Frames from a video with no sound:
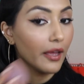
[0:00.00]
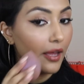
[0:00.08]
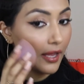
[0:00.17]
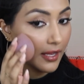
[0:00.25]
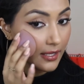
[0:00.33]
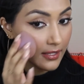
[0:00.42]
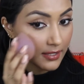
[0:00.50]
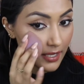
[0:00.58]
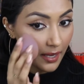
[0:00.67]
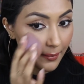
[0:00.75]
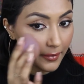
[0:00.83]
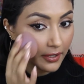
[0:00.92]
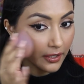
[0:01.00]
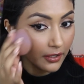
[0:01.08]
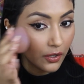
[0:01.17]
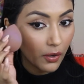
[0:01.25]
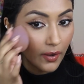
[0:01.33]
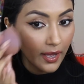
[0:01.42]
And I'm going
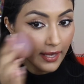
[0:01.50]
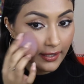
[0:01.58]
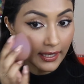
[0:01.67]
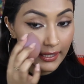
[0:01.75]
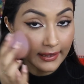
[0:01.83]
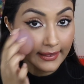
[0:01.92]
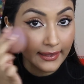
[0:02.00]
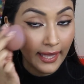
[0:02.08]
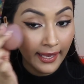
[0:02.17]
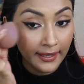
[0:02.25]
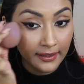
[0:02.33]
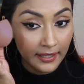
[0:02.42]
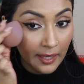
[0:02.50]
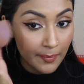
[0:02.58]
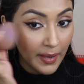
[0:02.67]
to go ahead and lightly